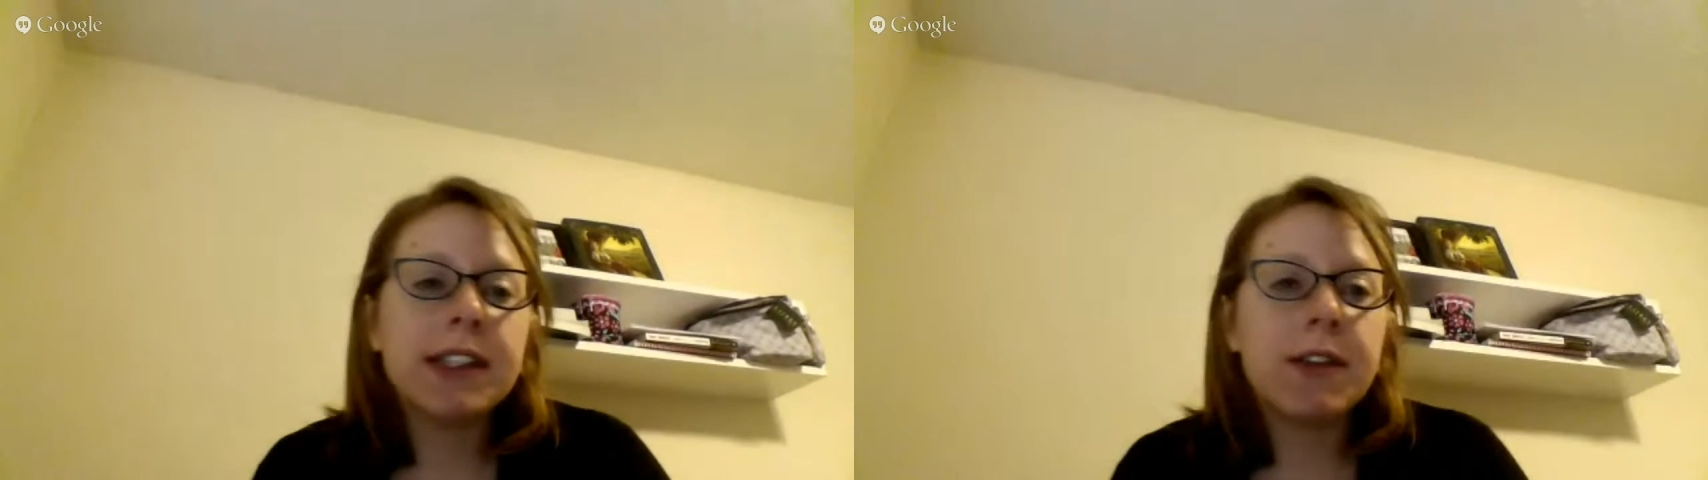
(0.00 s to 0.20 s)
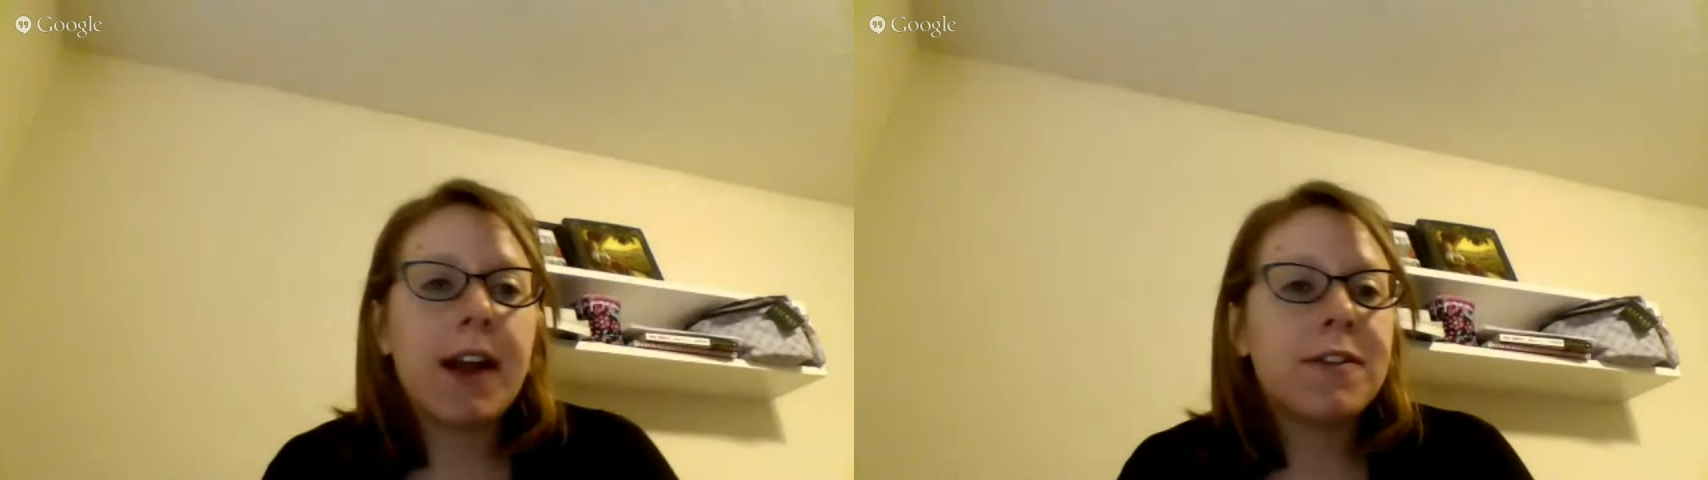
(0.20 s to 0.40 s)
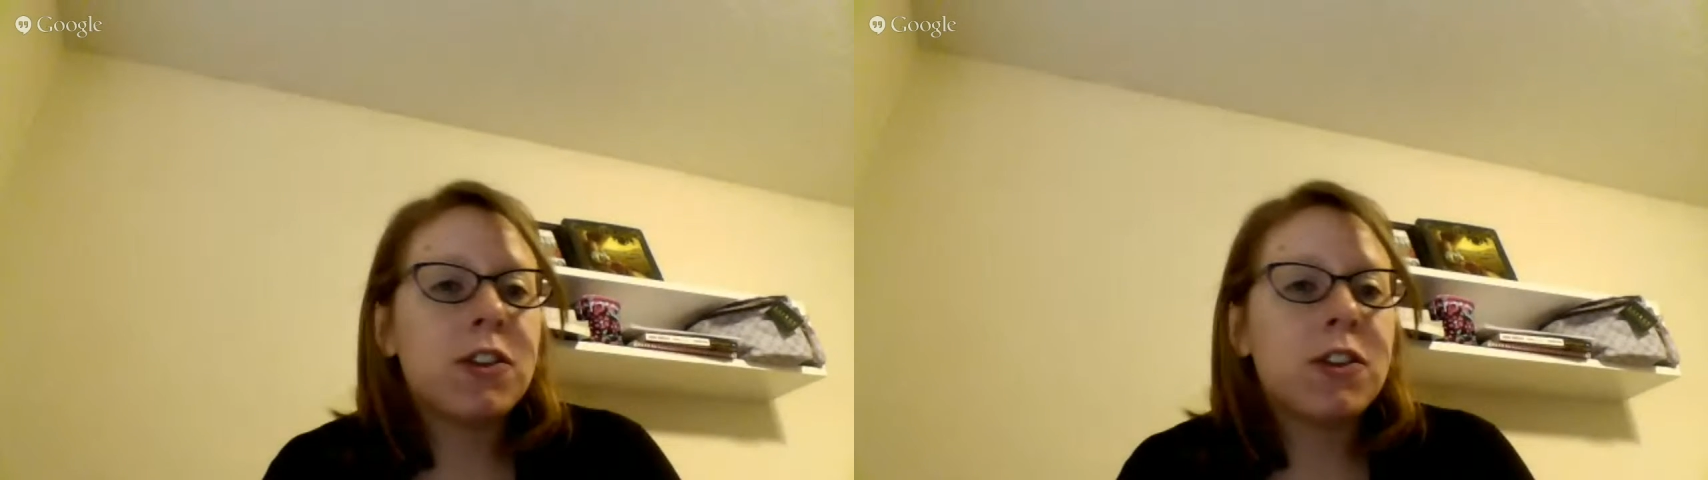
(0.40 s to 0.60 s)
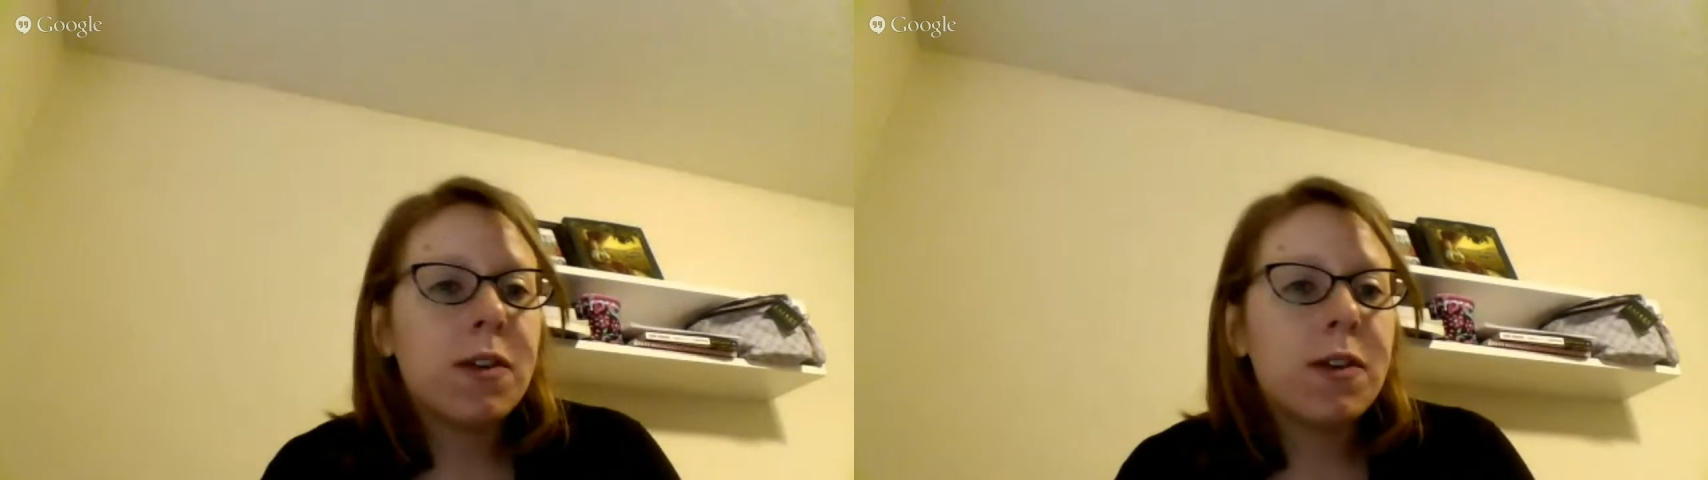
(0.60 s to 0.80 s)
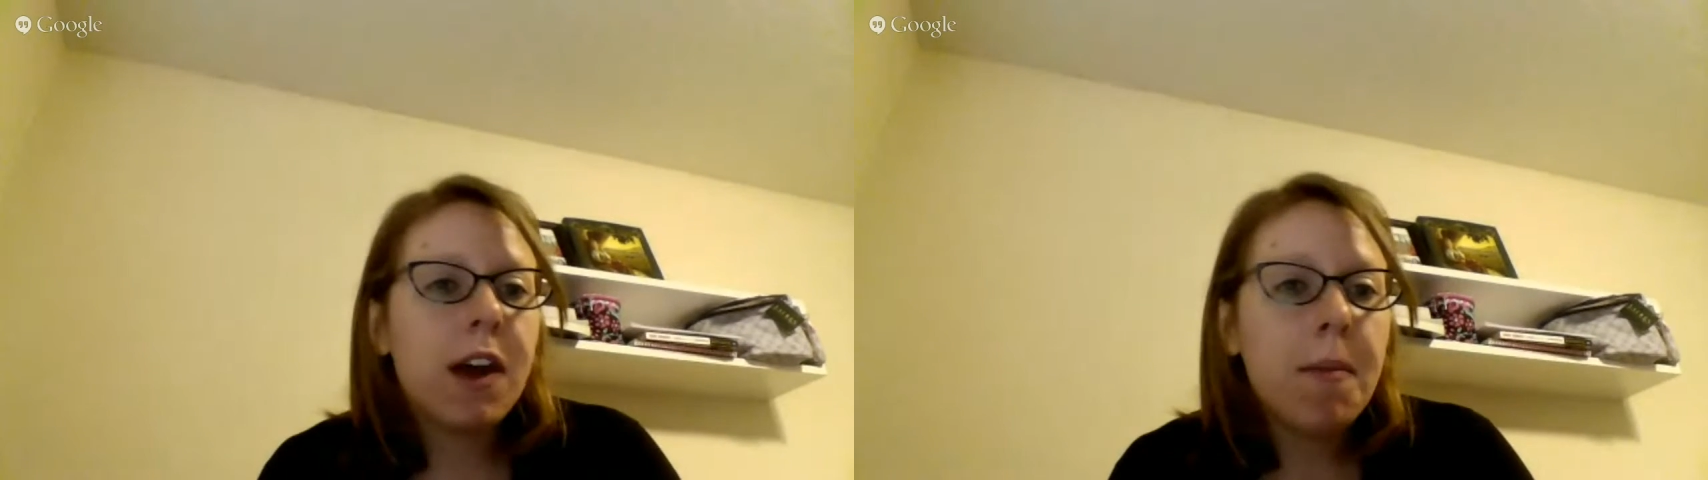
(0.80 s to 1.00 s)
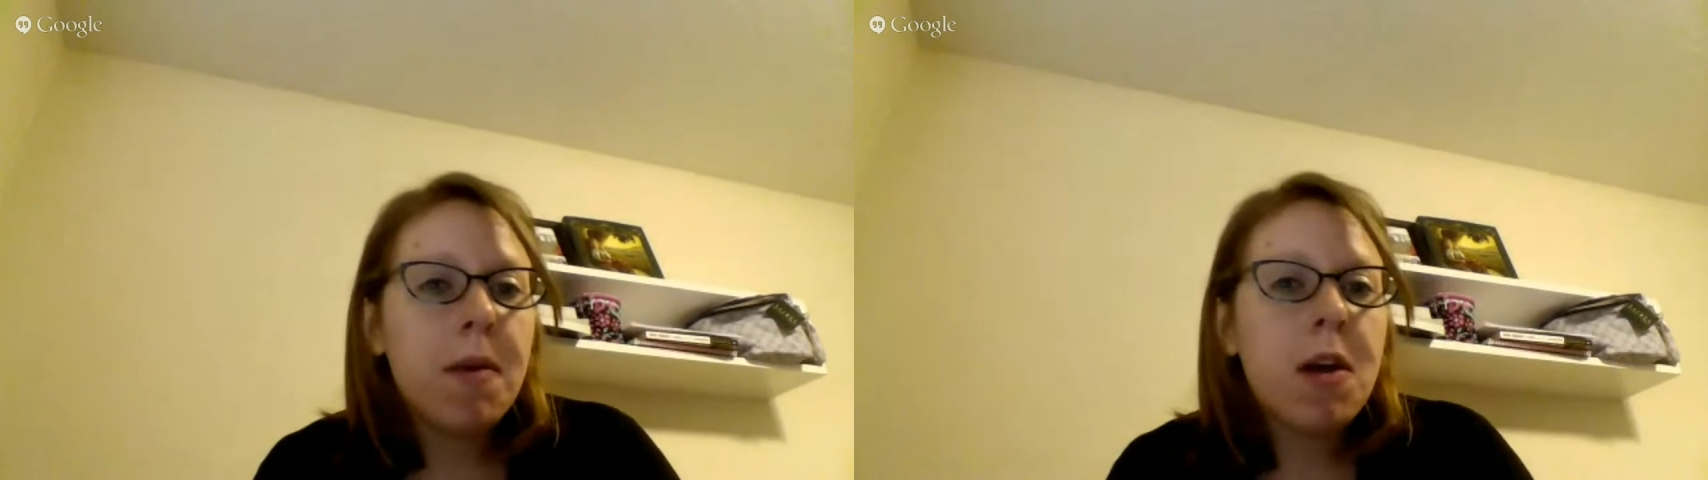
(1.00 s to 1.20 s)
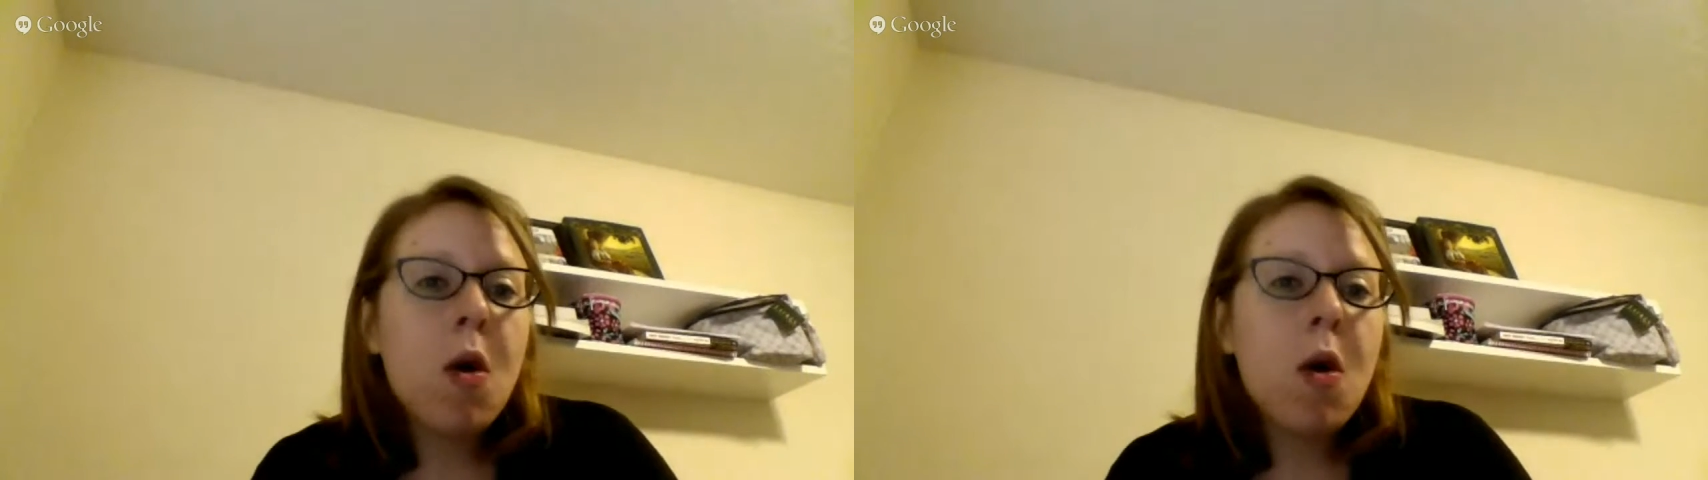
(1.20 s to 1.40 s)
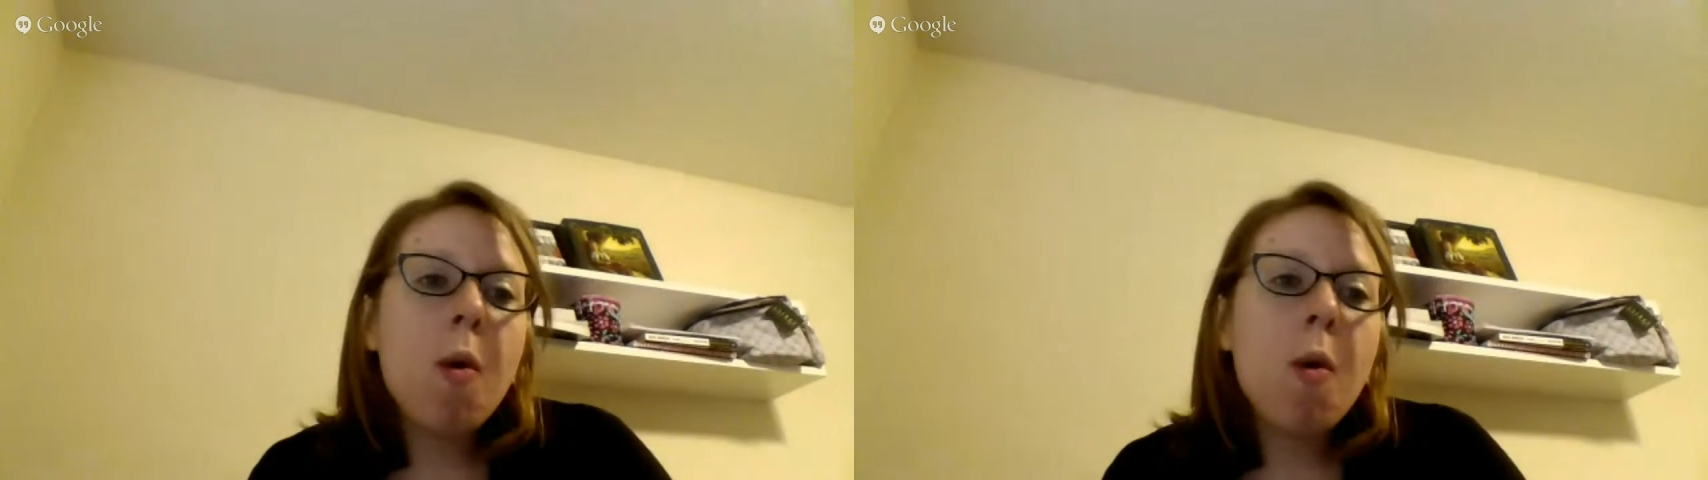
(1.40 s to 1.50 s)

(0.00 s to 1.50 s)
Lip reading: ways of life to them,